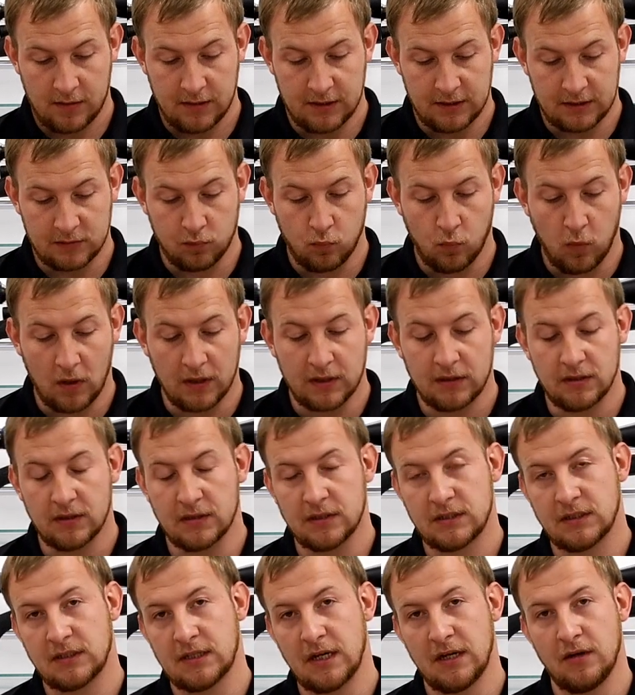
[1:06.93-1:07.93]
it's
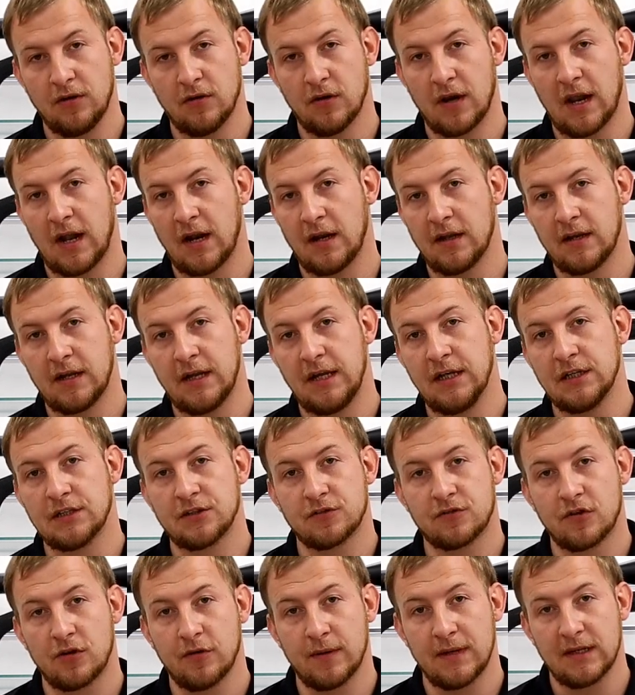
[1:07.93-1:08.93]
one single Allen key
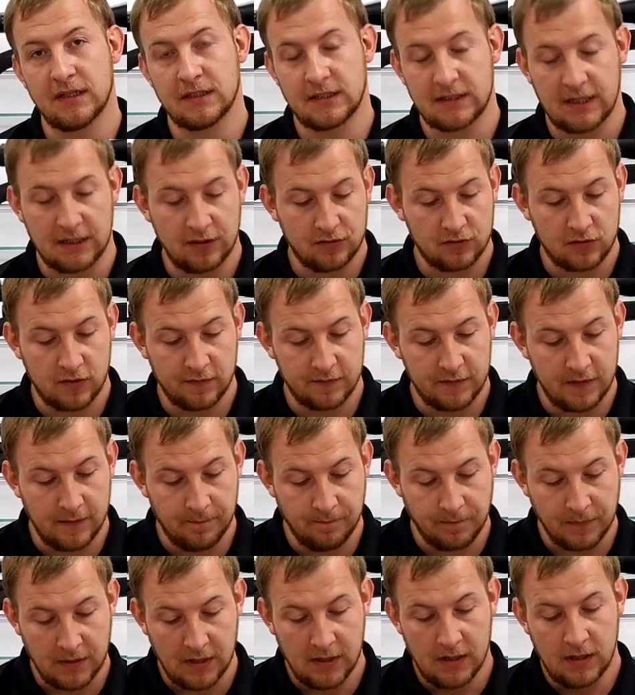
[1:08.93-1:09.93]
screw in the center of
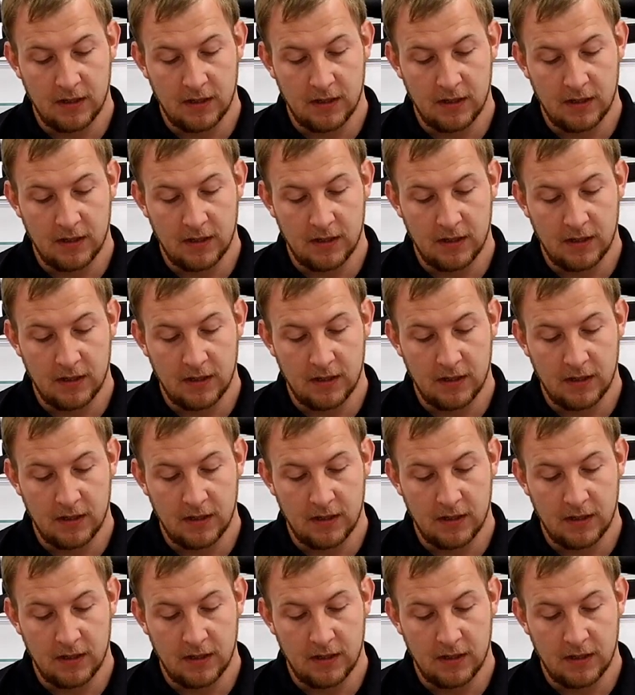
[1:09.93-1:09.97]
them.